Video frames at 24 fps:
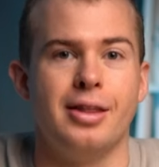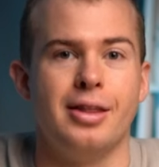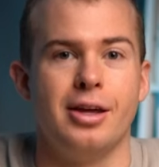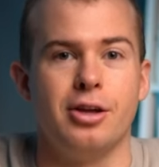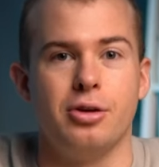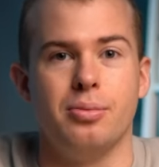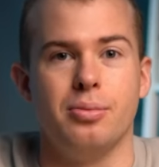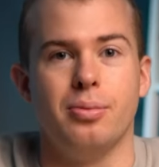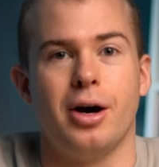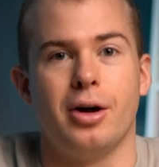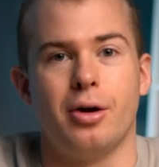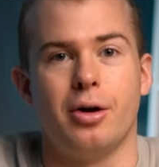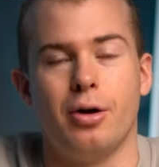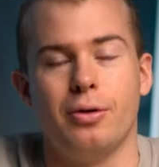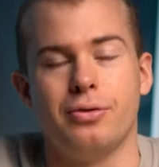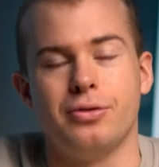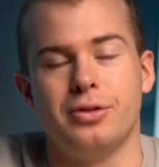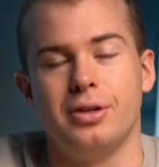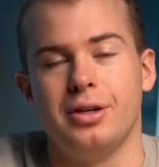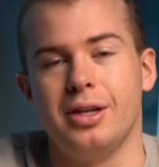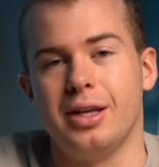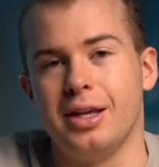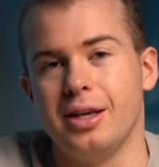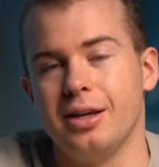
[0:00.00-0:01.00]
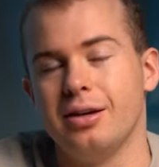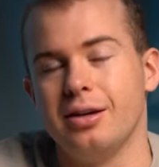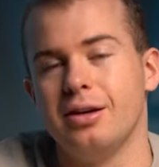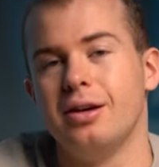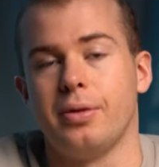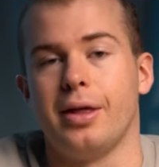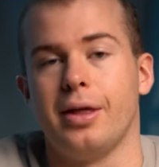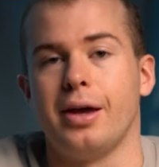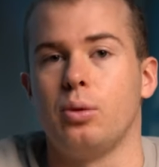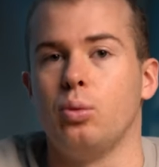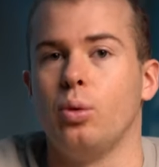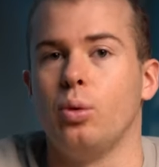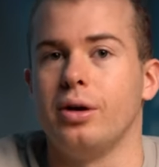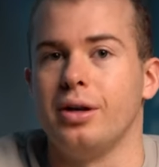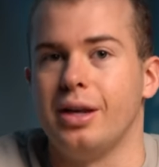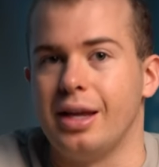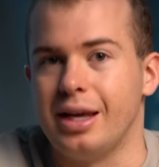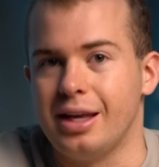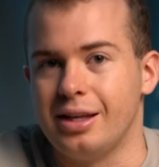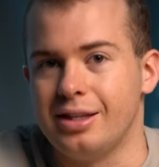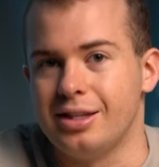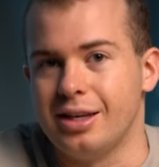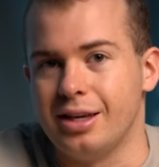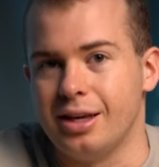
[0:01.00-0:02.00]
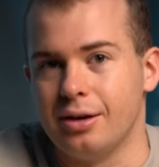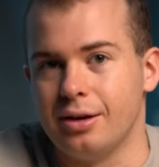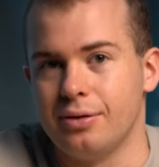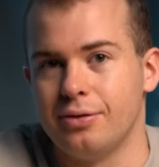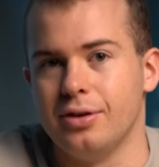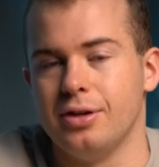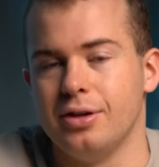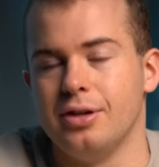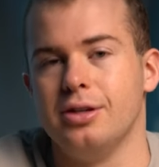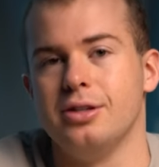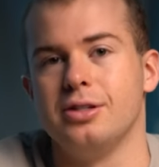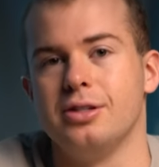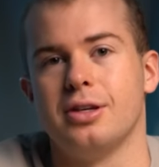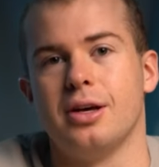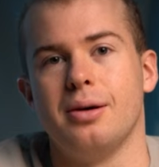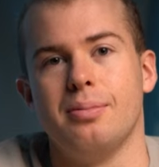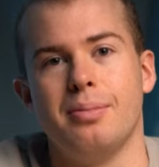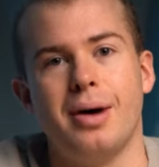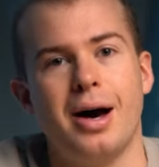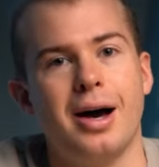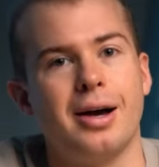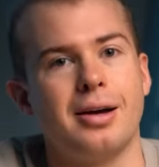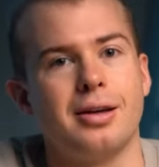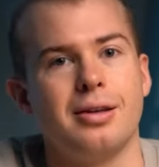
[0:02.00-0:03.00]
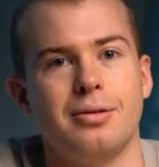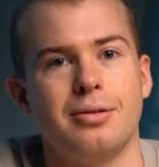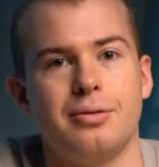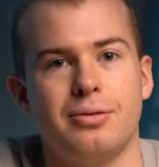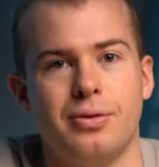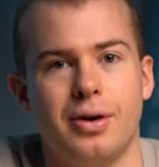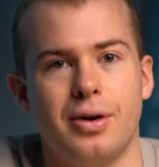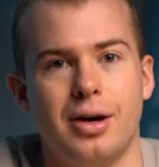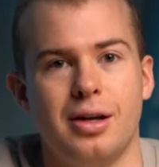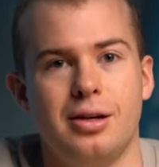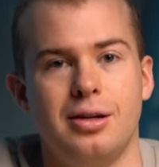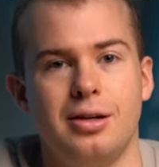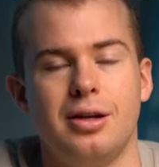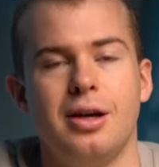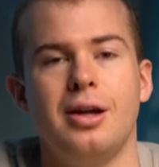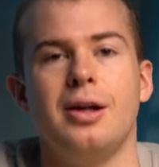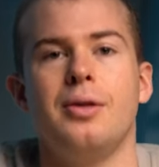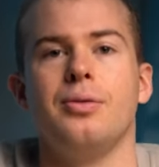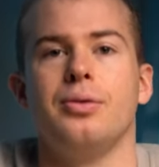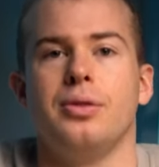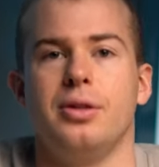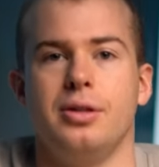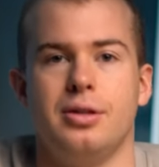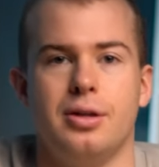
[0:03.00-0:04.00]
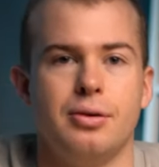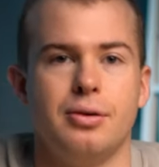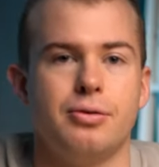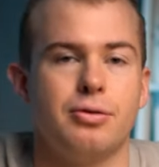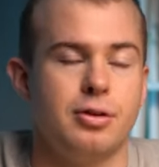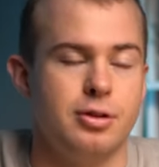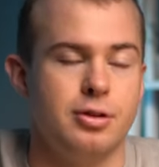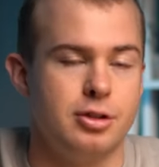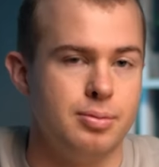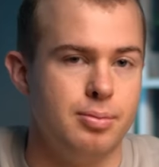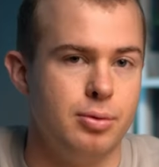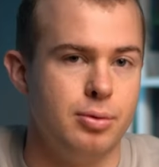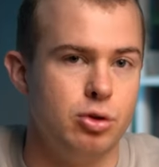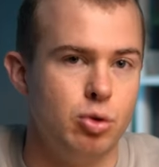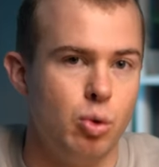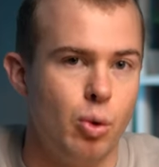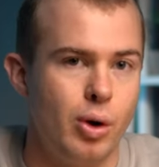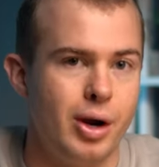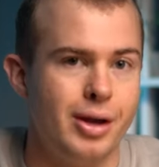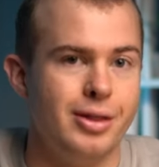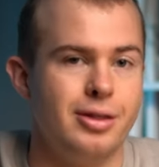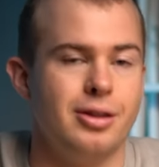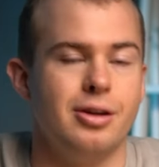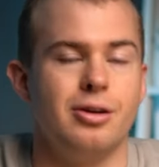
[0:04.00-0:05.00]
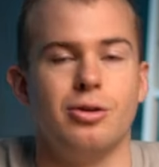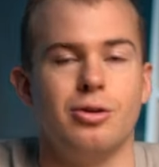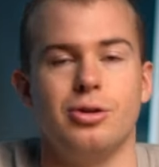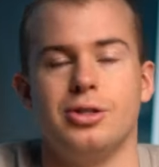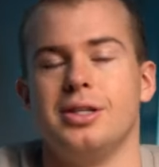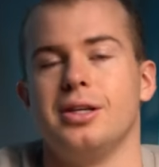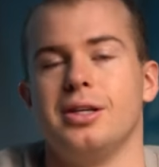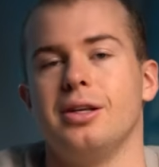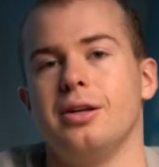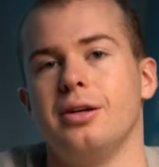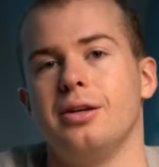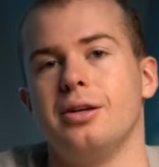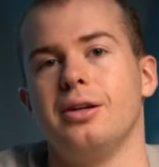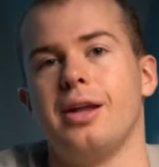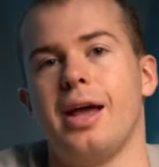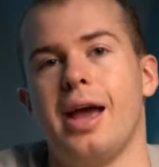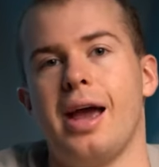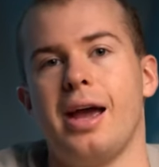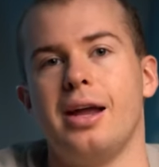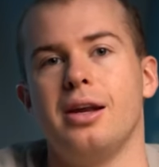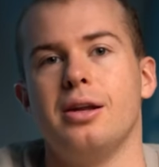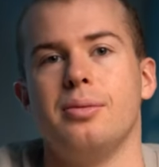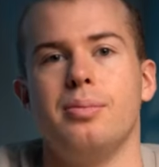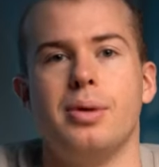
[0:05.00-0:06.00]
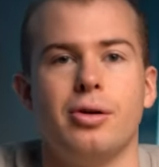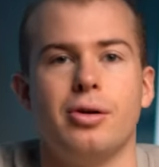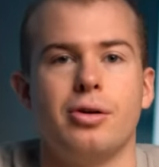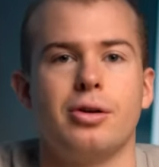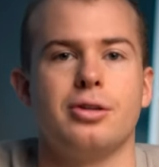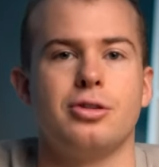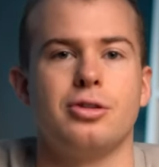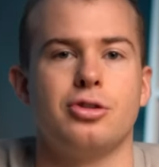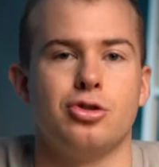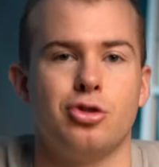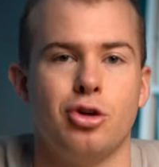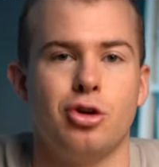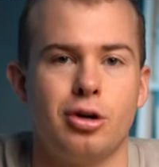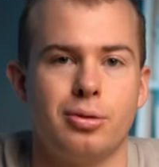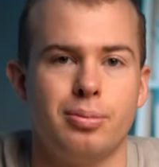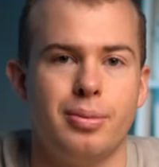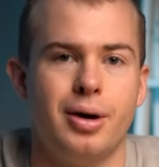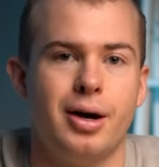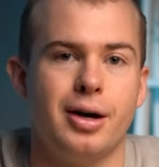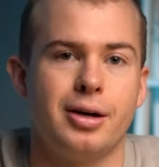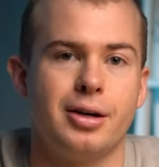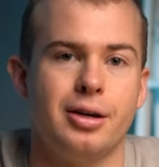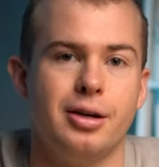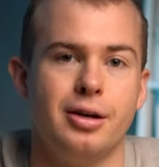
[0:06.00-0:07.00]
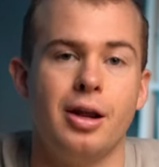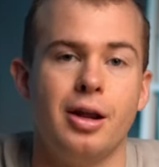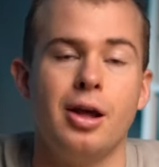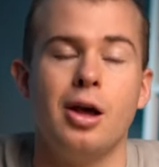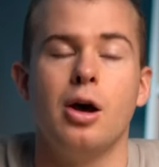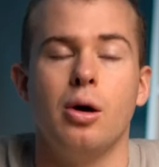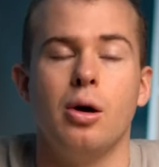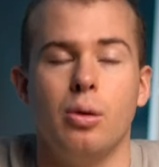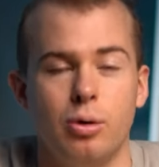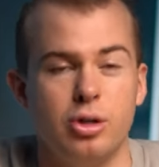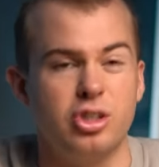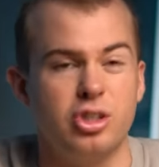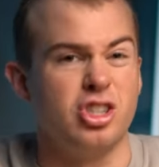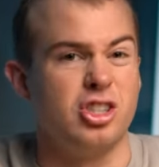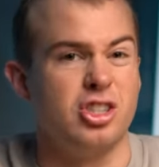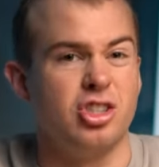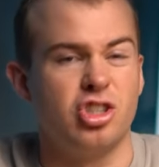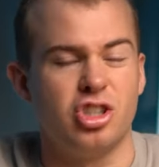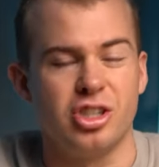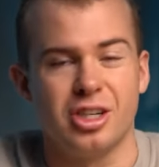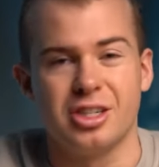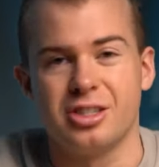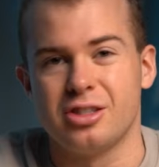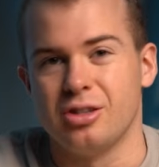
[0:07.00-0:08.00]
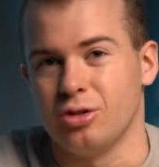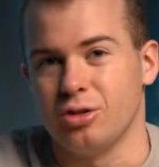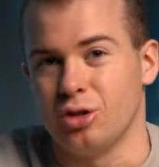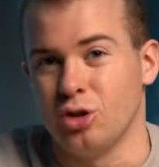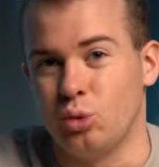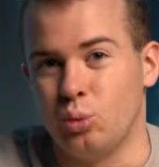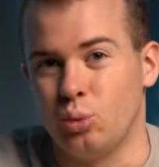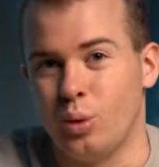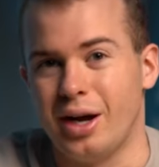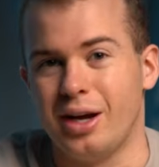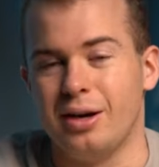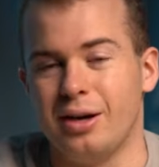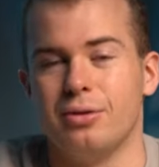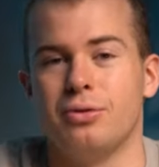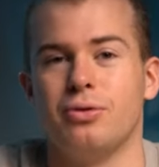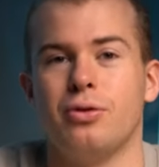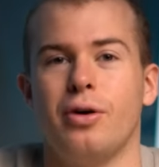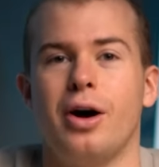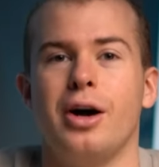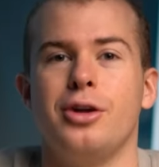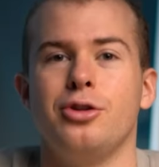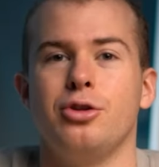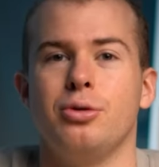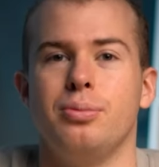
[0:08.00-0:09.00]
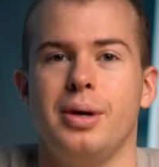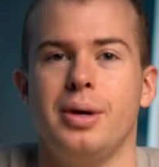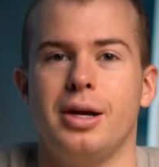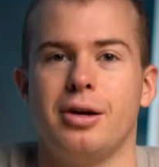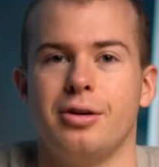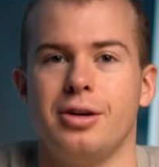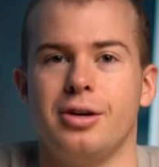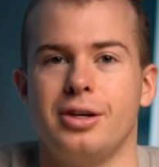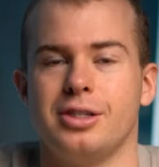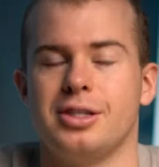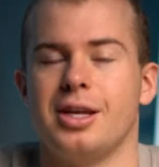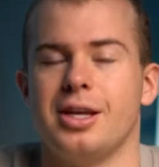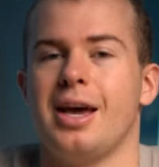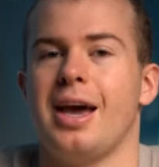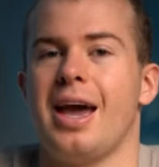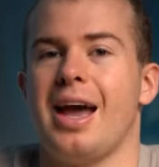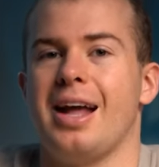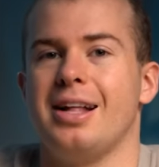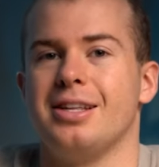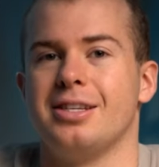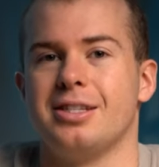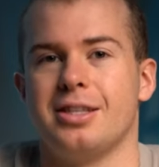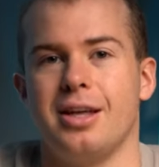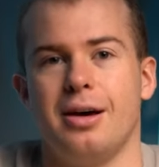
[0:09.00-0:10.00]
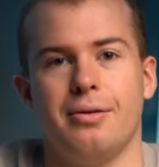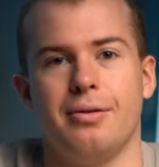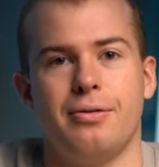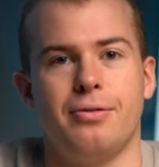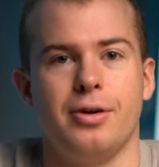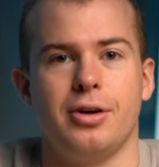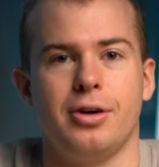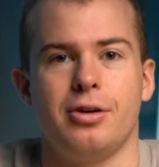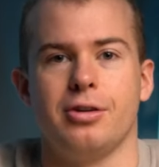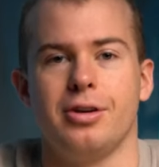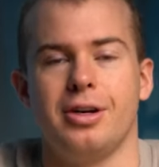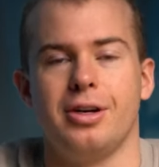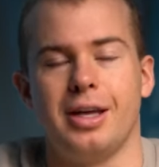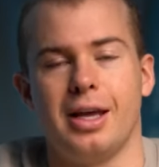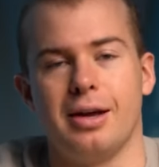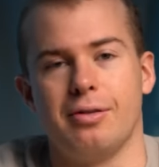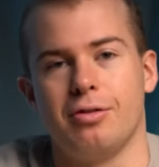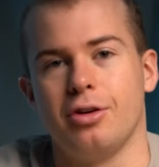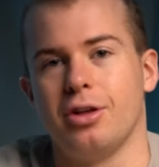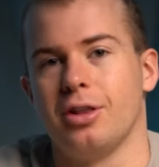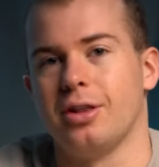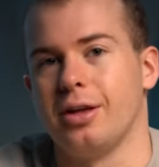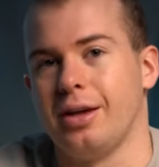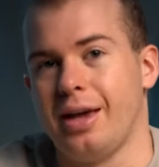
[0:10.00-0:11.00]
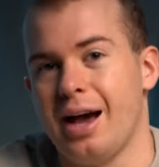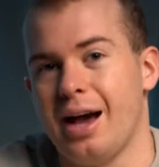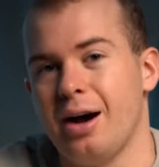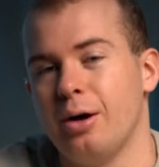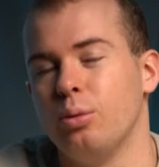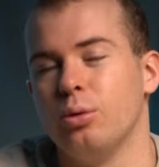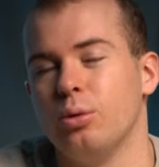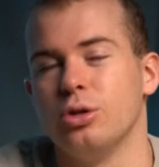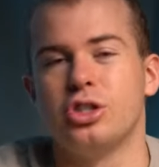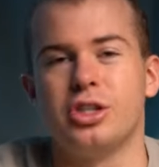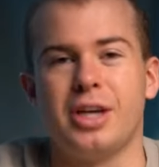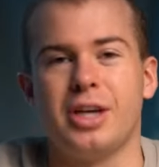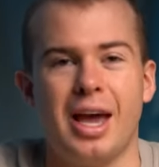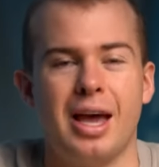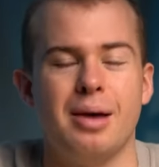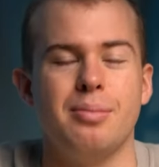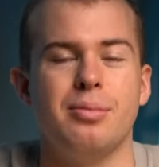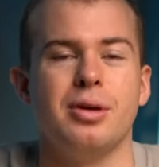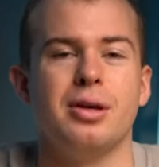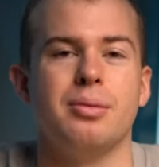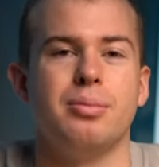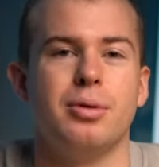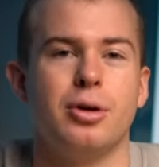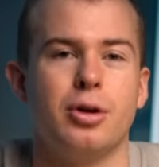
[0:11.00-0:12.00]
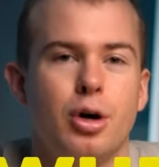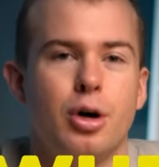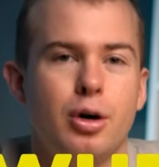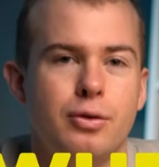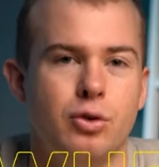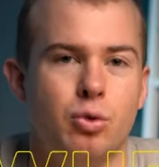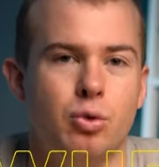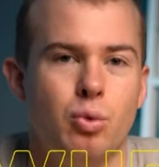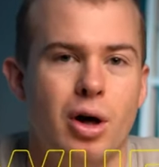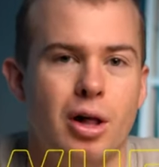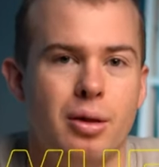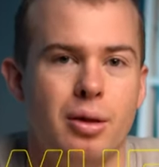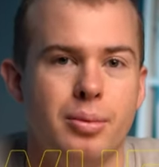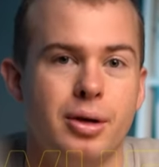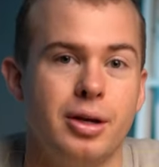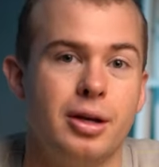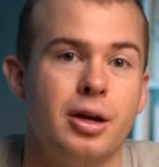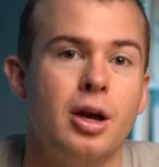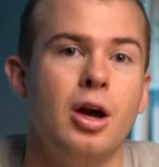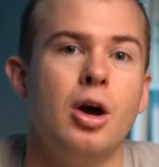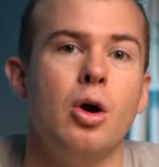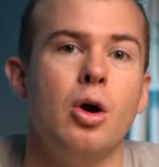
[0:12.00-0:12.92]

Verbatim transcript: that you might often hear, like what an E T F is, a market fund, the difference between the New Zealand and American stock market, which is just a good way to find your bearings and start figuring everything out, which can be a bit overwhelming